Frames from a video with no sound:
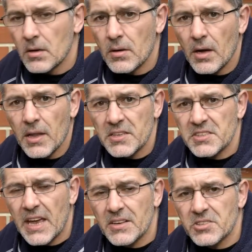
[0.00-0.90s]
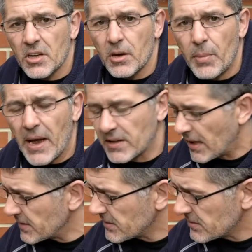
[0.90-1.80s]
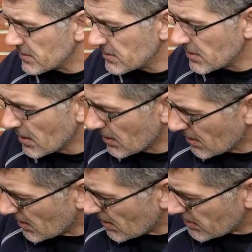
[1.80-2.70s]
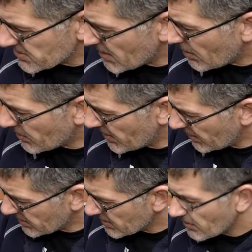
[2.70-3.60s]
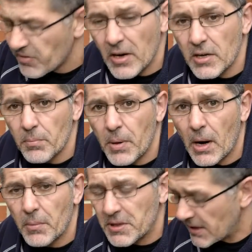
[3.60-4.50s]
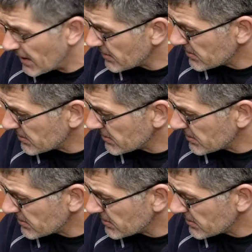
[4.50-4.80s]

Right, that's the outside of the bag done. I'll start with the front compartment now.